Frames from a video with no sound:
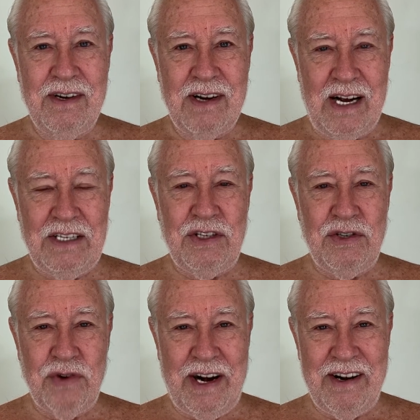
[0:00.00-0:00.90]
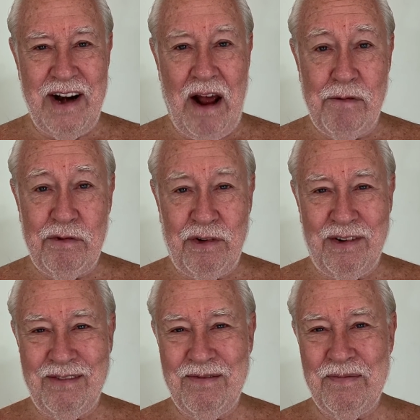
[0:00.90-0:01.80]
concentrated
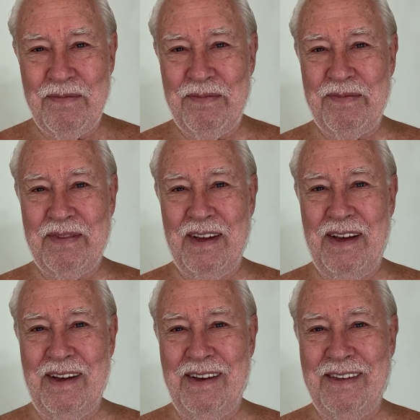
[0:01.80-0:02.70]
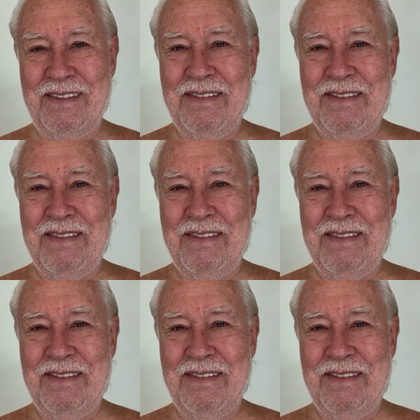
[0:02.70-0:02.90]
effort. Huh?